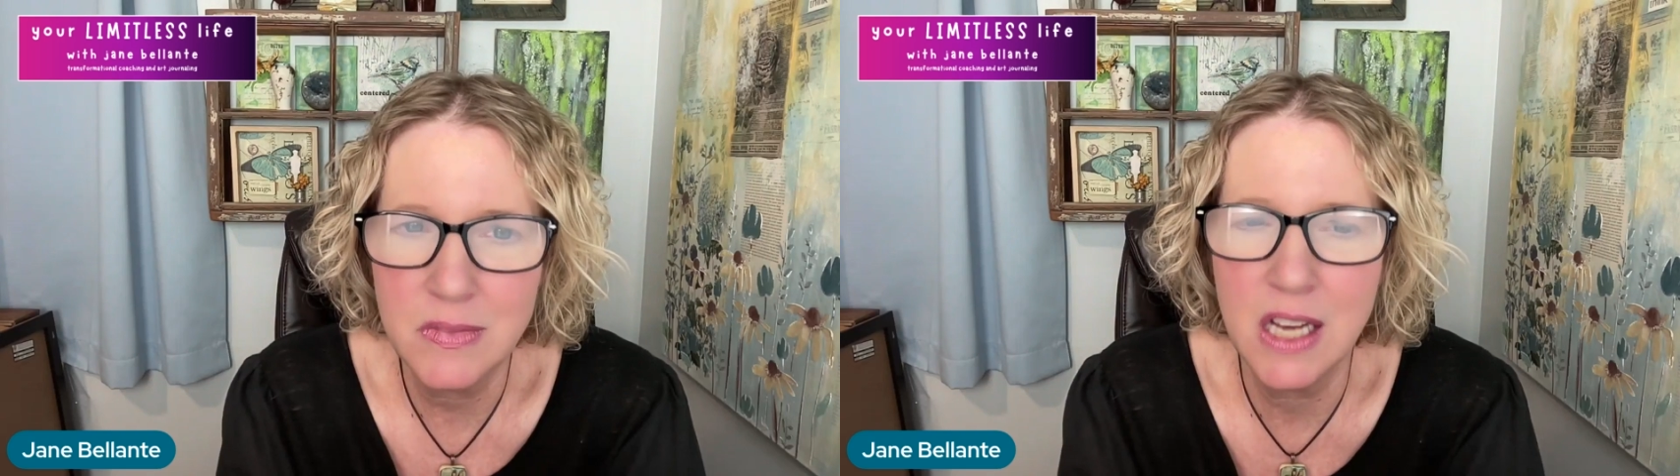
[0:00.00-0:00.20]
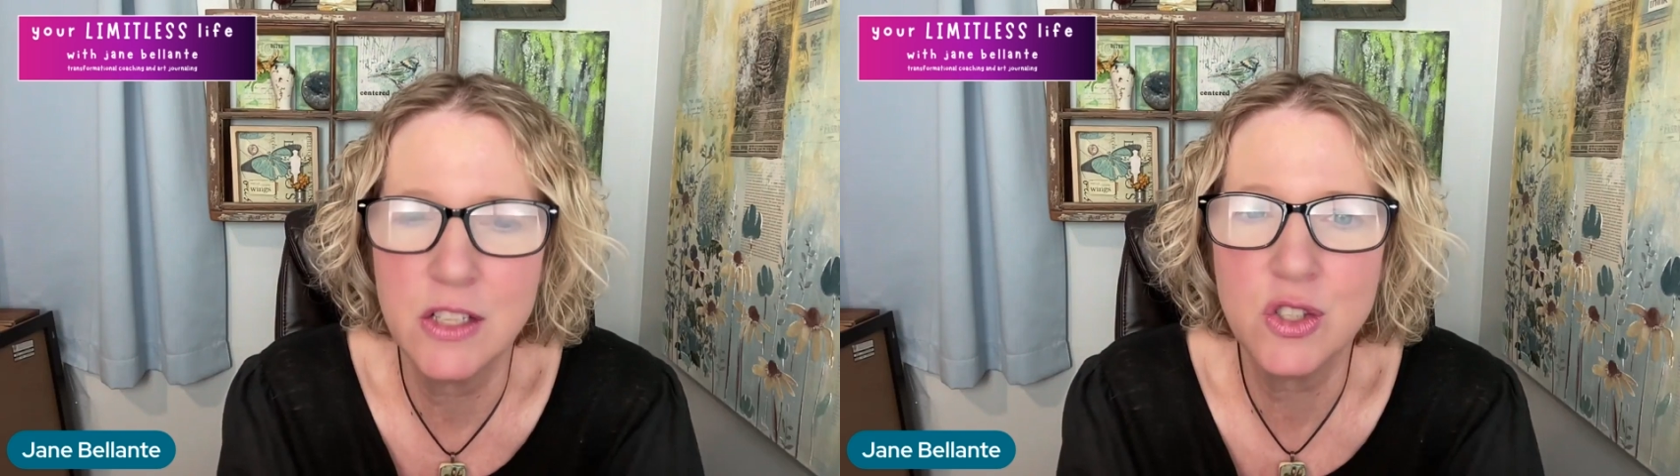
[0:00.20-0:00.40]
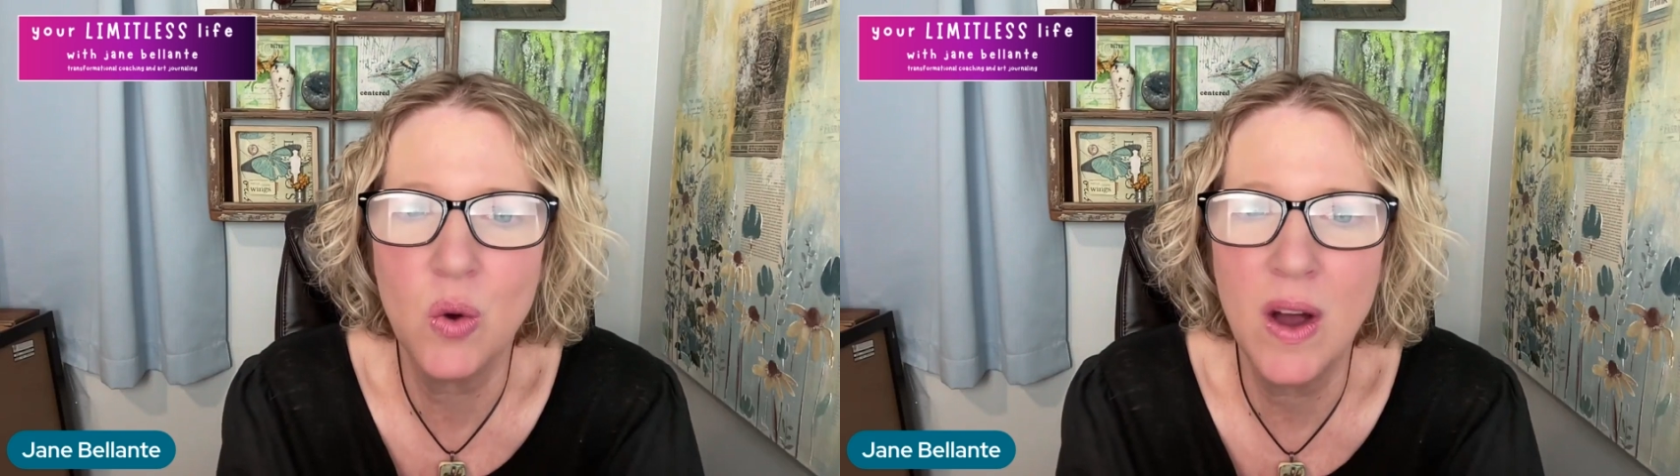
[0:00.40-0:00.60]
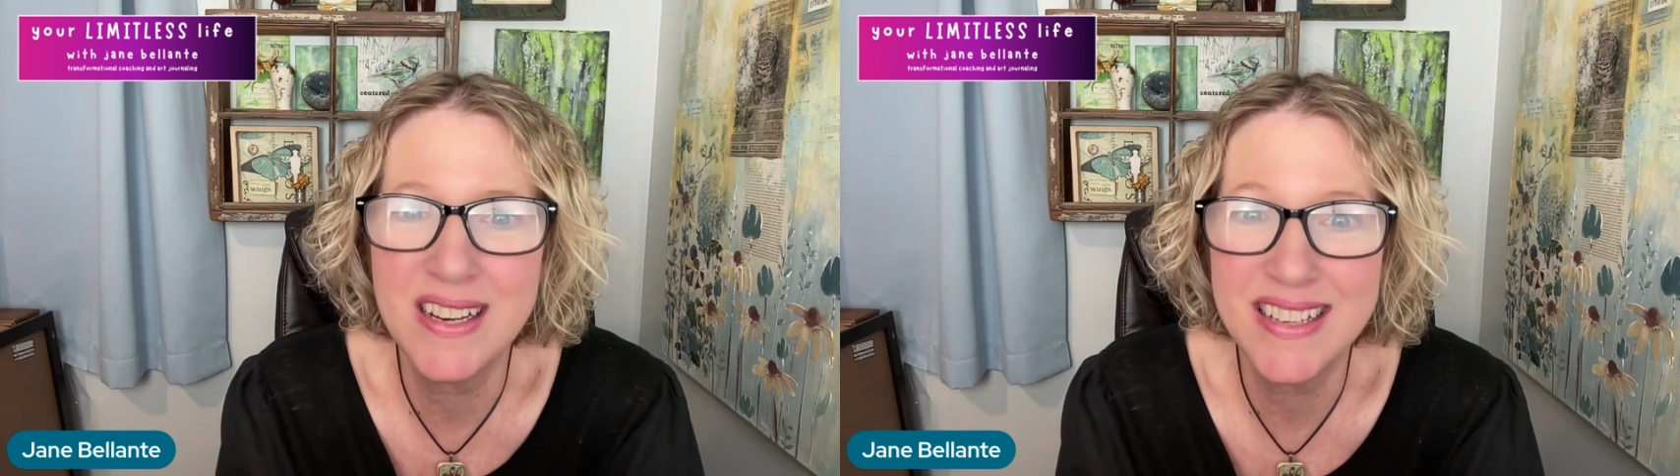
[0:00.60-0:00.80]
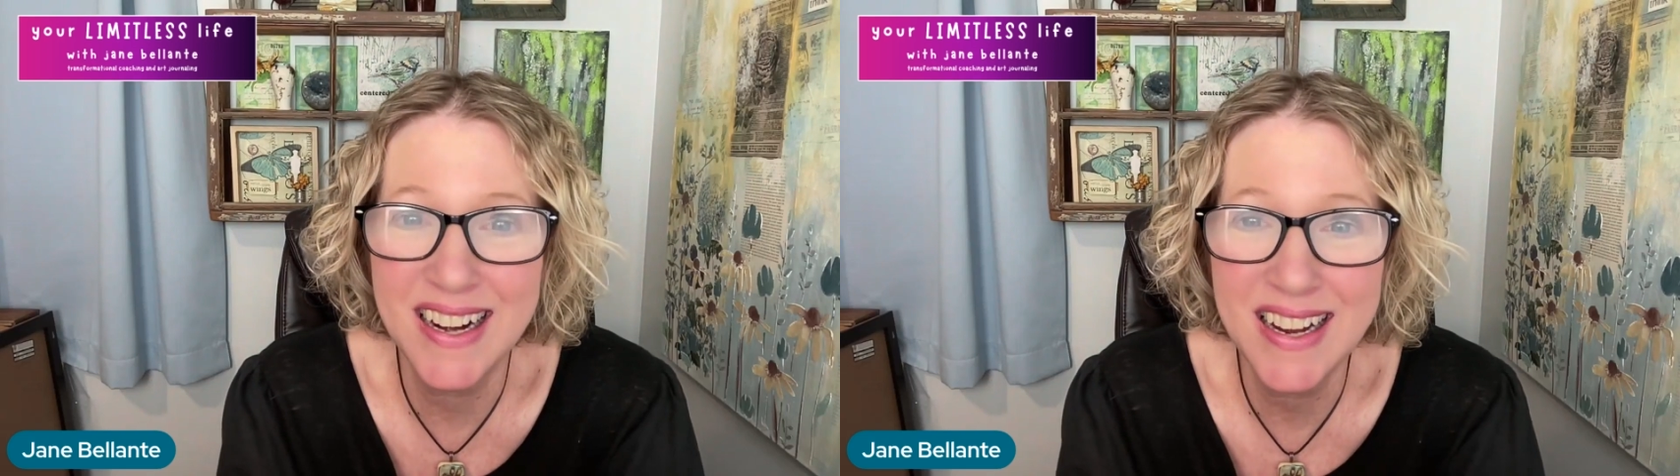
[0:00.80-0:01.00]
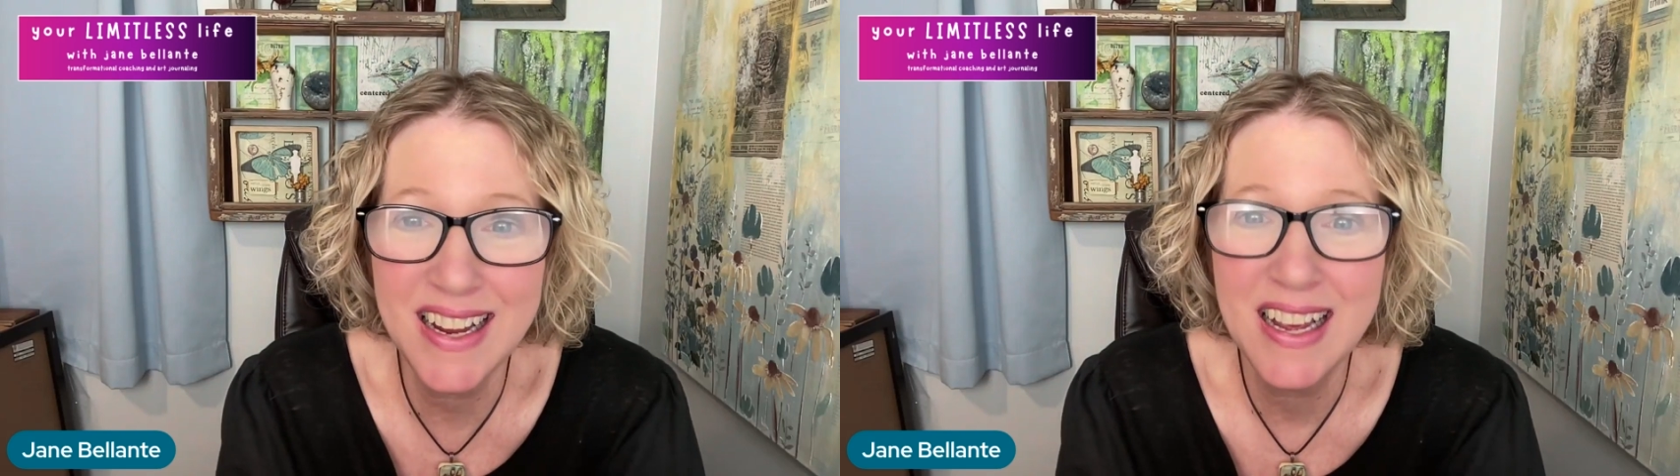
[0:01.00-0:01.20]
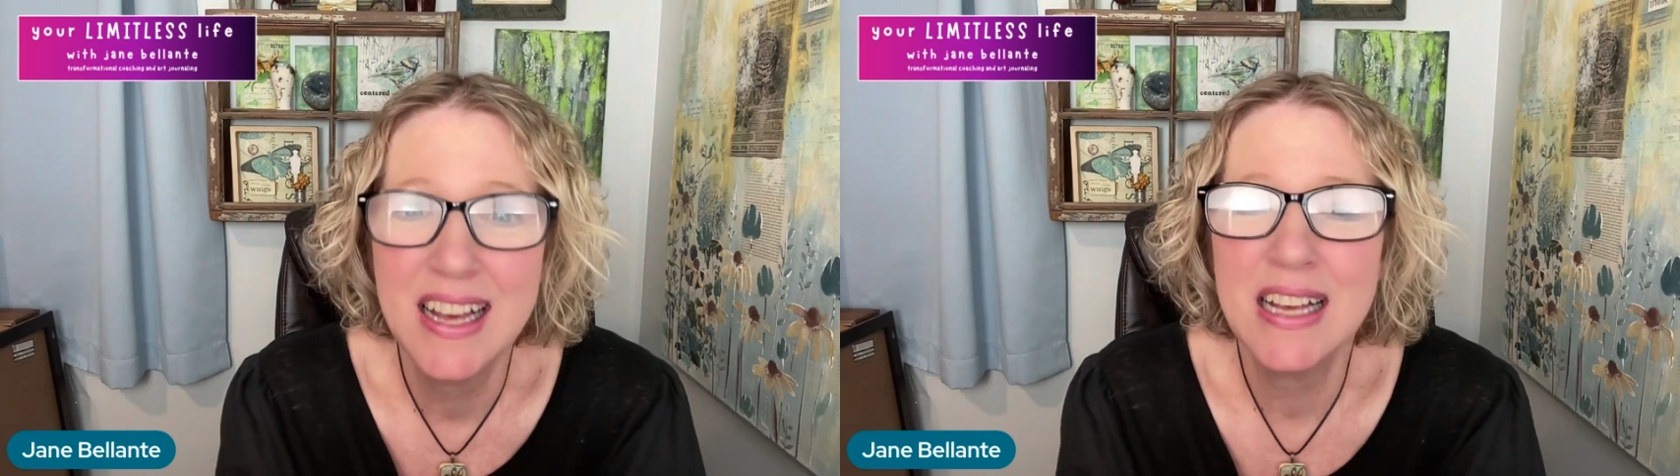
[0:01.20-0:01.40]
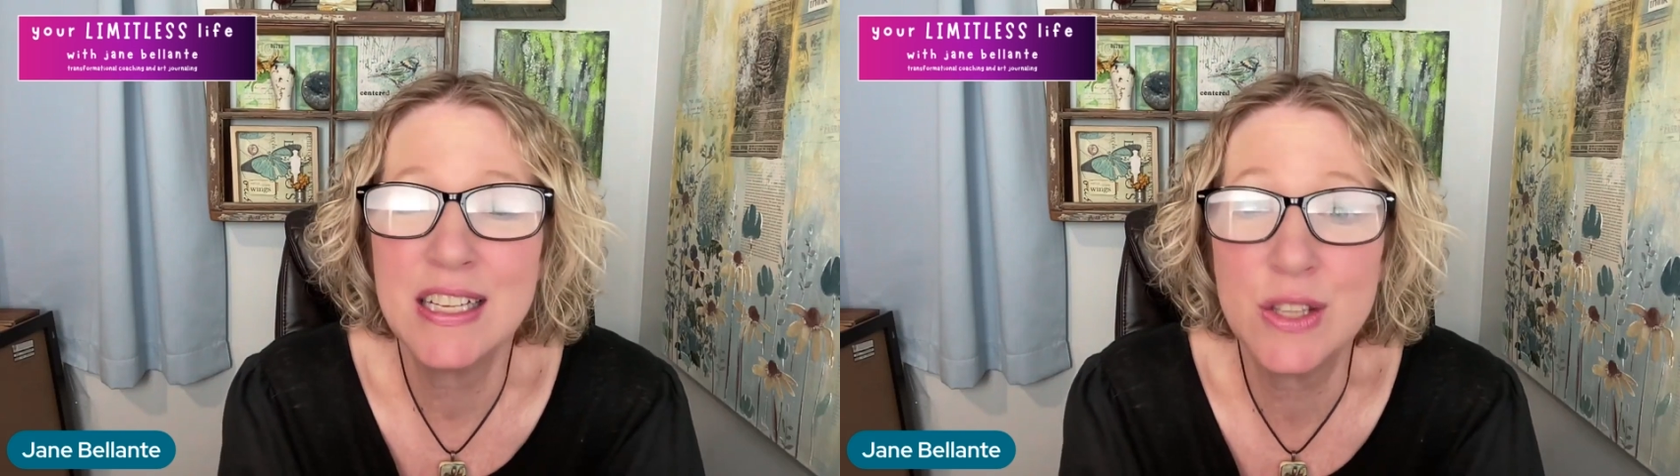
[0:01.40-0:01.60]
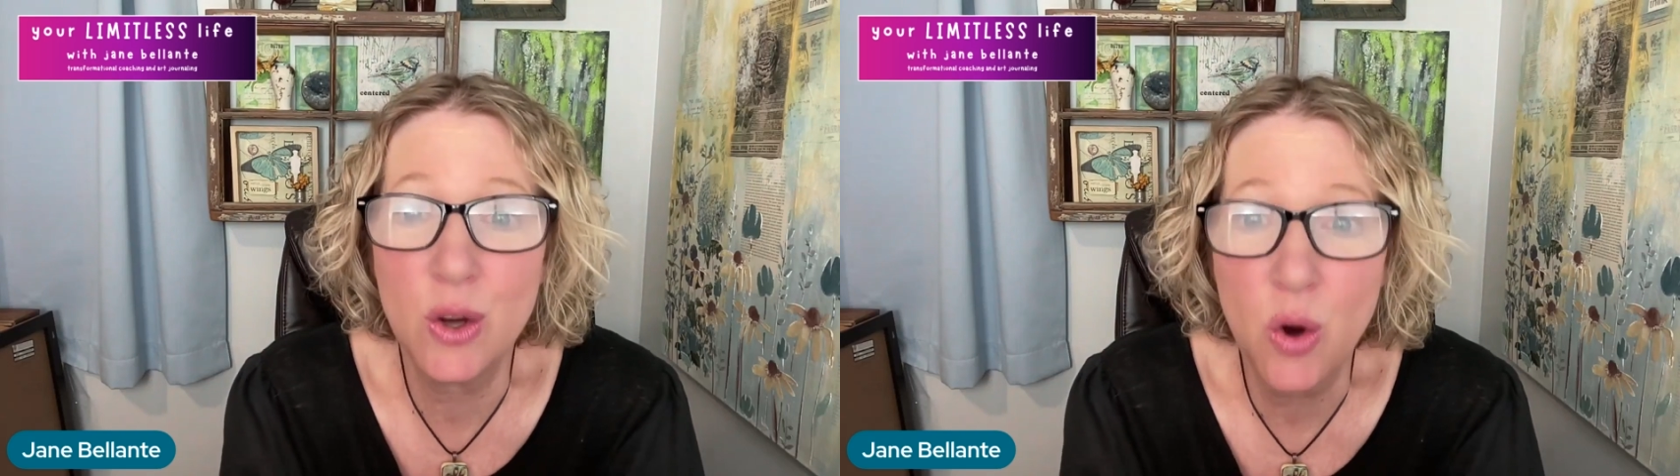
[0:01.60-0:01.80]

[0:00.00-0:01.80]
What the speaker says: And so identity is the